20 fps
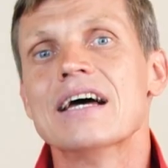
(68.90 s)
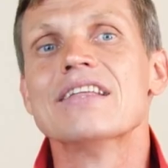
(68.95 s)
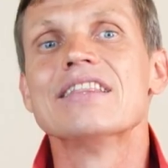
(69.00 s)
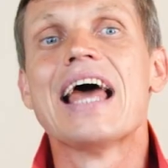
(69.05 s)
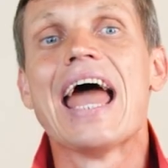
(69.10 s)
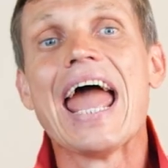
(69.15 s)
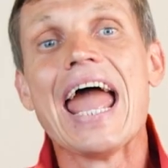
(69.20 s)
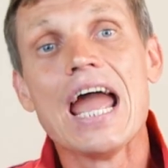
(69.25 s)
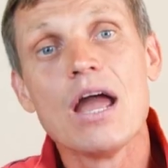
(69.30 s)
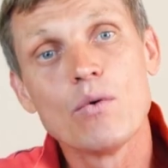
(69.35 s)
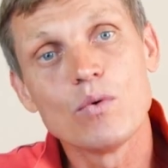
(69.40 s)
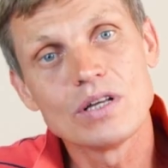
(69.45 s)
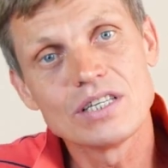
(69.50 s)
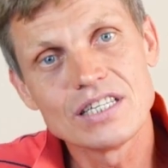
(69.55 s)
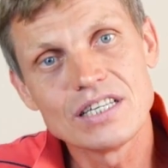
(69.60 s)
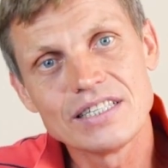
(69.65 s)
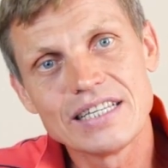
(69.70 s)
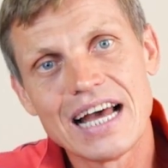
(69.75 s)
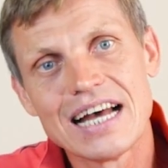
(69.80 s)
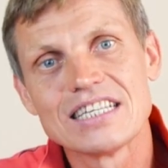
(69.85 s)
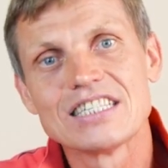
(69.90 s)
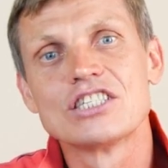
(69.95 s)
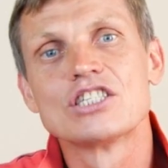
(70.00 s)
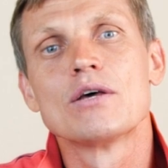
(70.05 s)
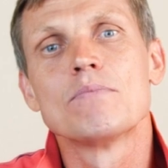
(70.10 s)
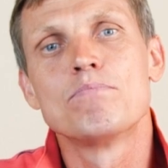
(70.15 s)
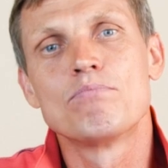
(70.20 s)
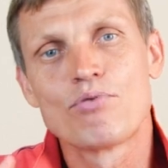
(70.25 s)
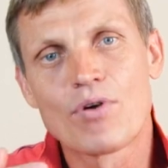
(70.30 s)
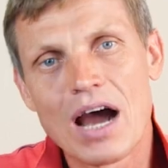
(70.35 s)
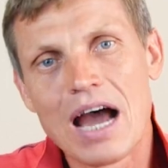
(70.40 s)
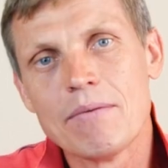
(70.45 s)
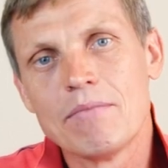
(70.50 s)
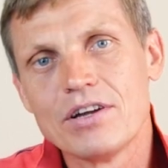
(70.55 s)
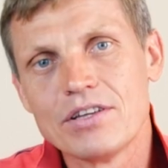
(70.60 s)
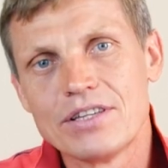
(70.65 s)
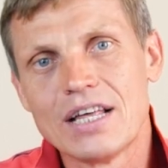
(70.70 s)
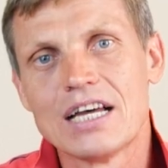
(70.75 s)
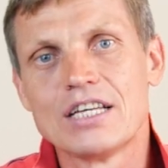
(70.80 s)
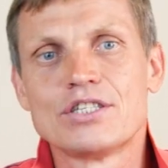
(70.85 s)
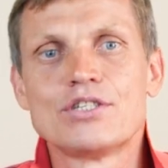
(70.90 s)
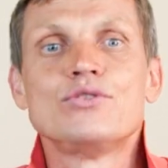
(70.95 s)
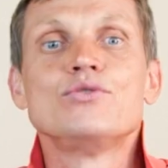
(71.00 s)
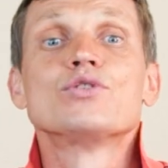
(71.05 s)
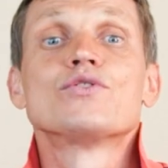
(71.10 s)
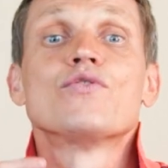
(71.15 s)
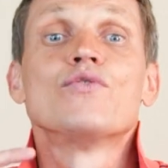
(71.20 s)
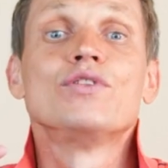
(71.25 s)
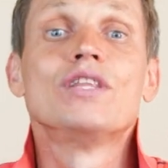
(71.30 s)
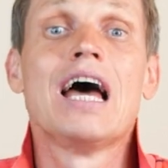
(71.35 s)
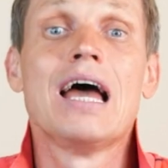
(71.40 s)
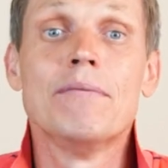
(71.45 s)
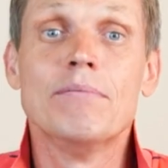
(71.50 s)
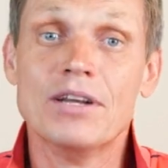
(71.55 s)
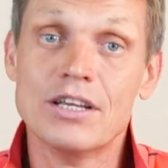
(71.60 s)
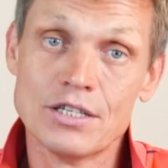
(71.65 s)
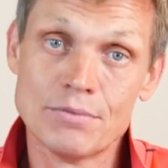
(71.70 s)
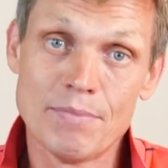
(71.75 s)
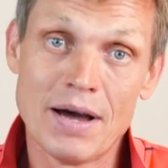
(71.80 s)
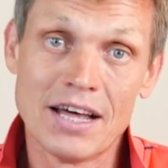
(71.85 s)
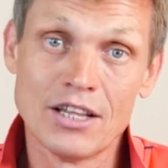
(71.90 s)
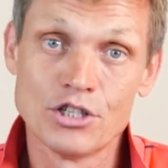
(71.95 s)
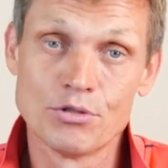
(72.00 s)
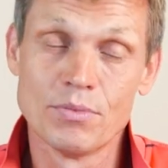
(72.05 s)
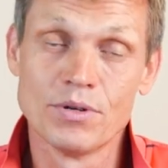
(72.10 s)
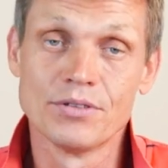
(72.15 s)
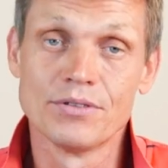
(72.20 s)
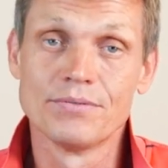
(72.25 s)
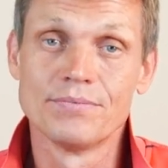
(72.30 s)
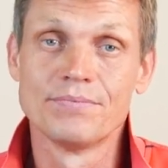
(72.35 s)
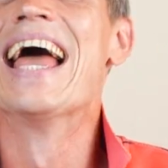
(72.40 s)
The A1C test is the primary test used for diabetes management.